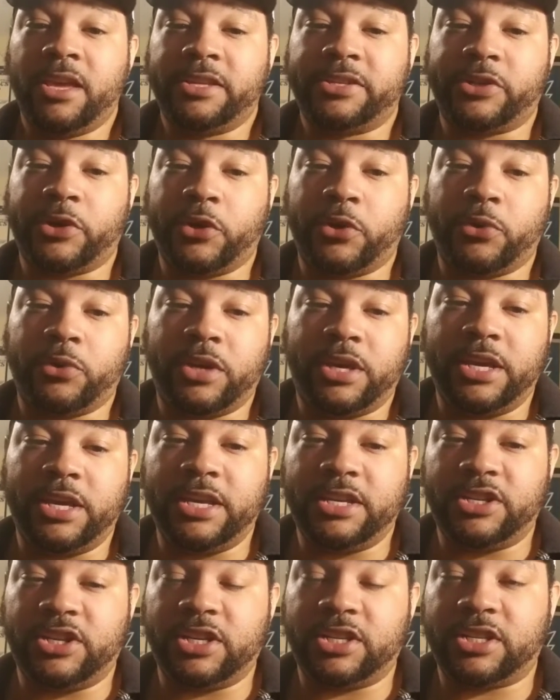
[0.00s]
So
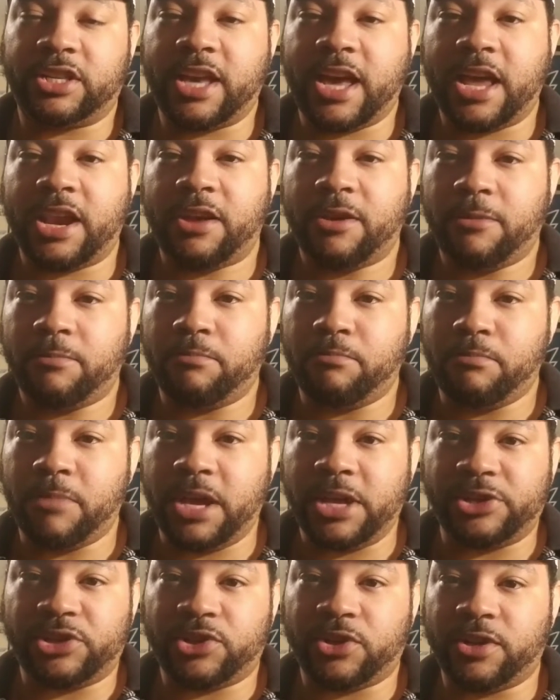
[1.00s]
he's just got to
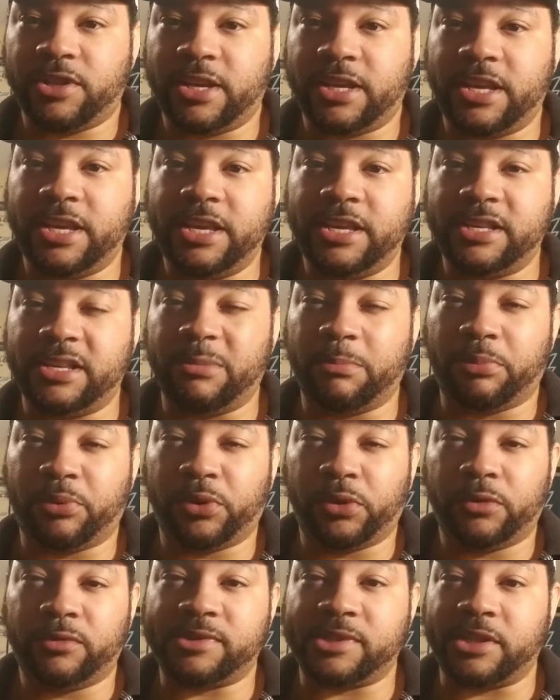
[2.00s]
make sure that he
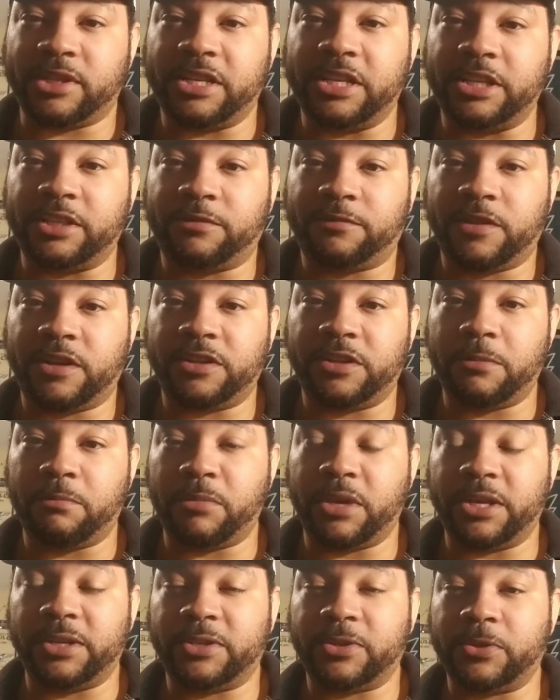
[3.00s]
improves on his
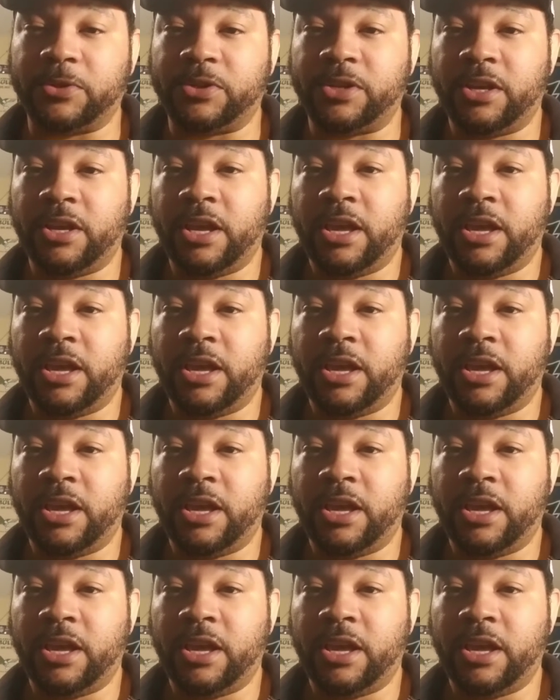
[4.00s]
fundamentals.